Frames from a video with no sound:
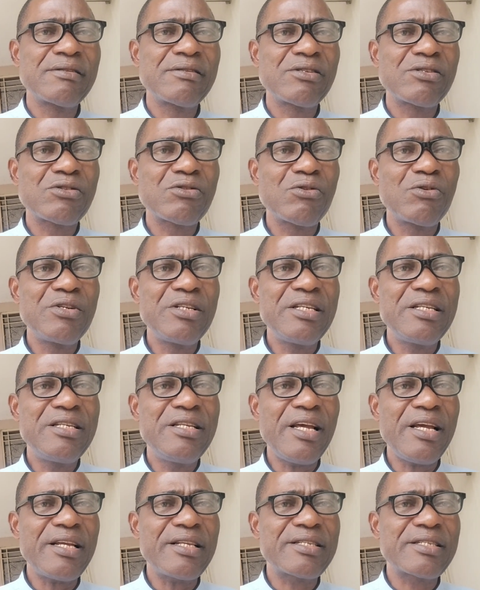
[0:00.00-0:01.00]
So the
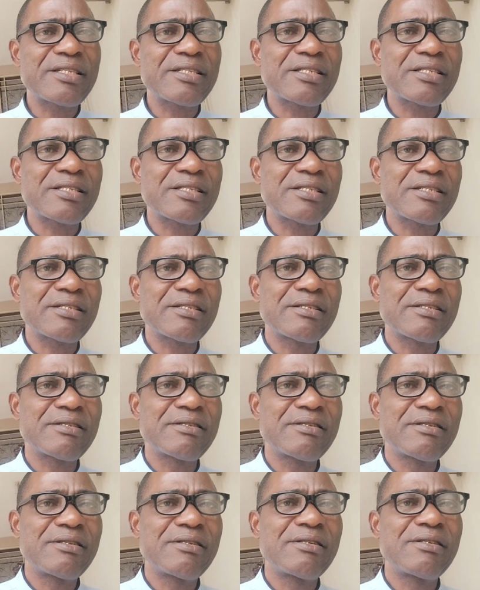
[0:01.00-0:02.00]
dates,
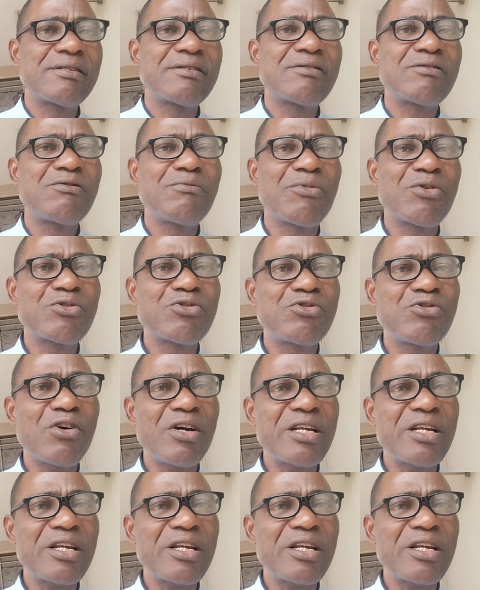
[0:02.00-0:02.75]
you must draw